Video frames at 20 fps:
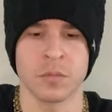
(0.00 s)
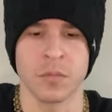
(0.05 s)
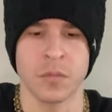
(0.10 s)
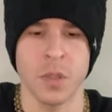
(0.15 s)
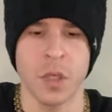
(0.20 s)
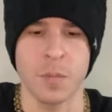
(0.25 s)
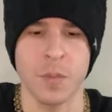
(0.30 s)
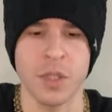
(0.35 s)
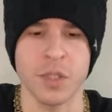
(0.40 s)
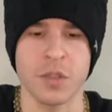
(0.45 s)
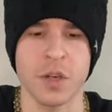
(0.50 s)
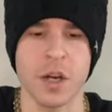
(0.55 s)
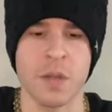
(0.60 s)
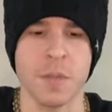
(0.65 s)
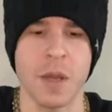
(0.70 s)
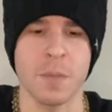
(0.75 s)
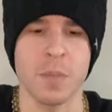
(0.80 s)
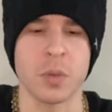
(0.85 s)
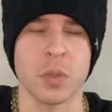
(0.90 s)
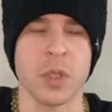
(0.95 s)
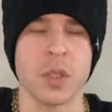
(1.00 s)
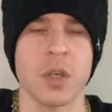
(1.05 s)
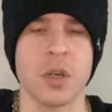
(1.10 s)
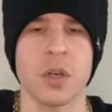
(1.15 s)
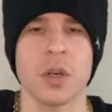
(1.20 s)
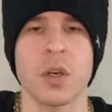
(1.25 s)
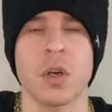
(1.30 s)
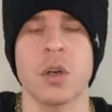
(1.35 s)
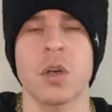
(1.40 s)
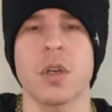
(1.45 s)
I'll be starting by pulling your
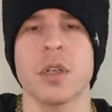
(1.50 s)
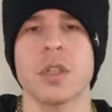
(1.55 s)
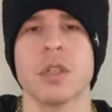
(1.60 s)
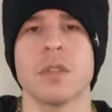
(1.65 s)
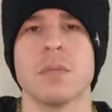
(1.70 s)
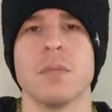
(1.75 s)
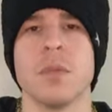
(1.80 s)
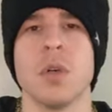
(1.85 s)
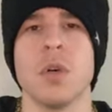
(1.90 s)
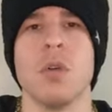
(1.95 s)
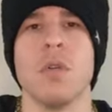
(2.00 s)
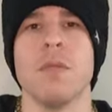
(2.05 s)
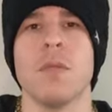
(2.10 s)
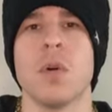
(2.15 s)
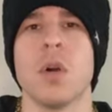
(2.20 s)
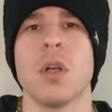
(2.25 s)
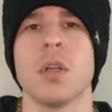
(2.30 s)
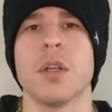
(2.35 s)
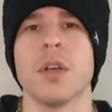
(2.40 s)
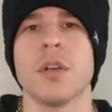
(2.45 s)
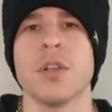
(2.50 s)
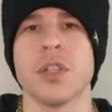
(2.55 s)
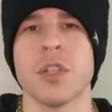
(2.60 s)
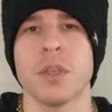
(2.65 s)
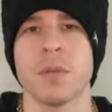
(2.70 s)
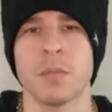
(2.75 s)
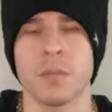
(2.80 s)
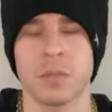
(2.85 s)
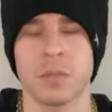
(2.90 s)
current or overall energy.